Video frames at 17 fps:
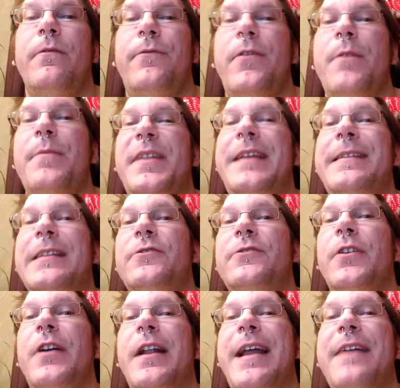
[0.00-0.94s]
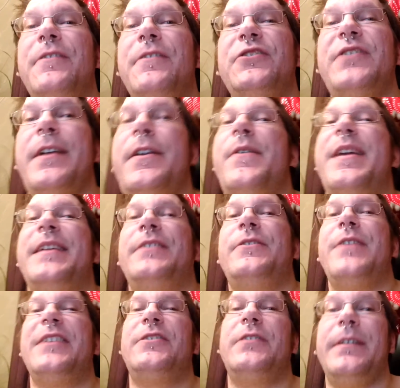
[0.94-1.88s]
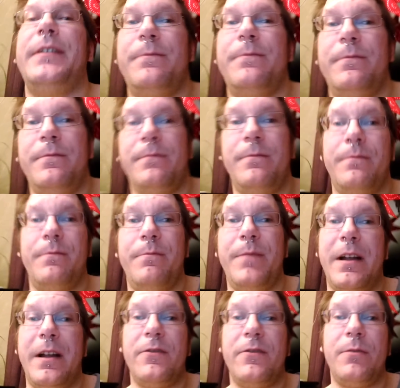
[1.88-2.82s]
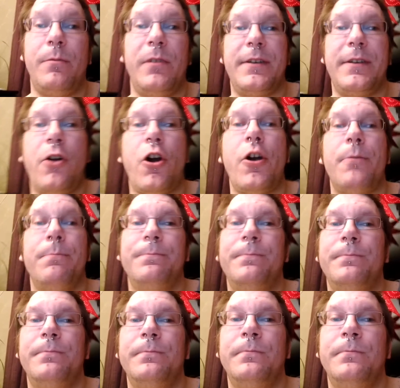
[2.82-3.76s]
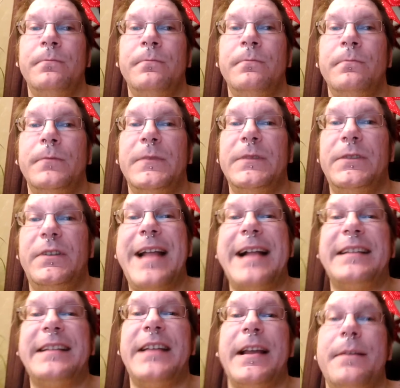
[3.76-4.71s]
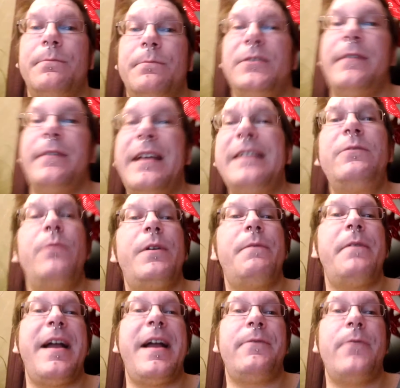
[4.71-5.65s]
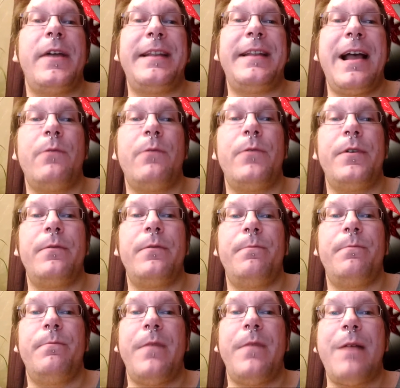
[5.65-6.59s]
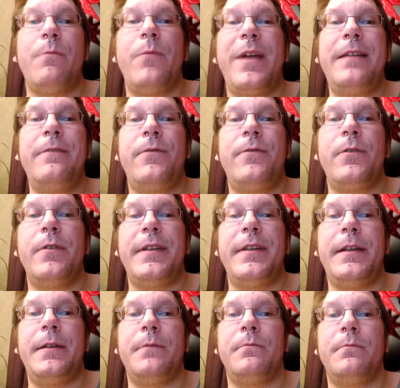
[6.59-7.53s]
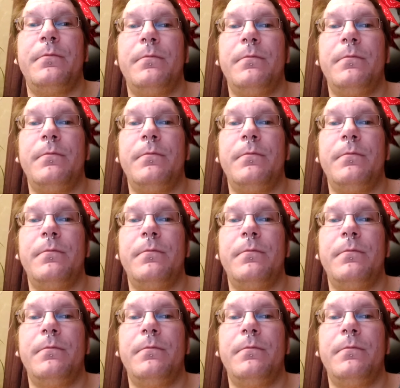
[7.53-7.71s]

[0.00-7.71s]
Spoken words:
from the heat that you're gonna have to generate to actually be comfortable in the car. So that's it. So that's where we're at right now. I'm waiting for the